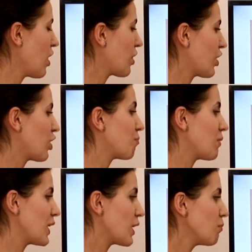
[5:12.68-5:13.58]
They are
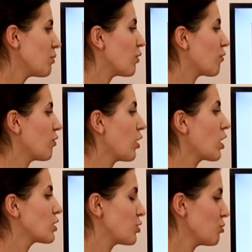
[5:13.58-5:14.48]
made up of
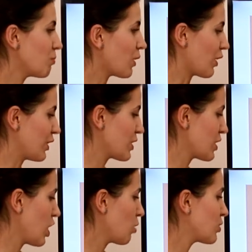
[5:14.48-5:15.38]
two parts,
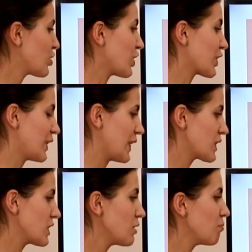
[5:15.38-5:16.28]
which are
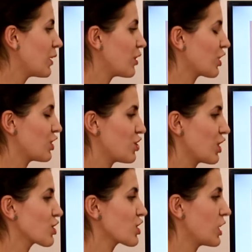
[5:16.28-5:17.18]
connected by the
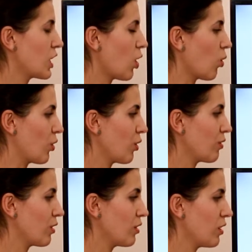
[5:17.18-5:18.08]
conjunction or.
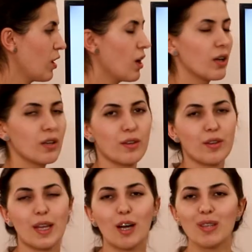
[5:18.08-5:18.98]

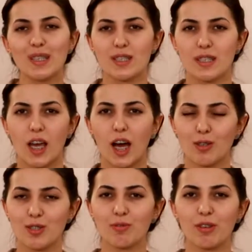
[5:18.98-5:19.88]
Now let's see how
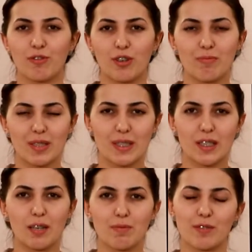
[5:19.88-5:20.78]
do we form these
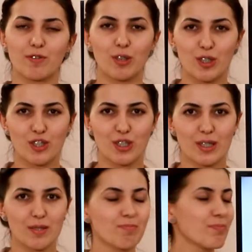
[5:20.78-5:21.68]
types of
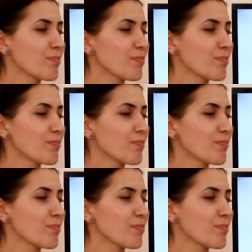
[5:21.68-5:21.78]
questions.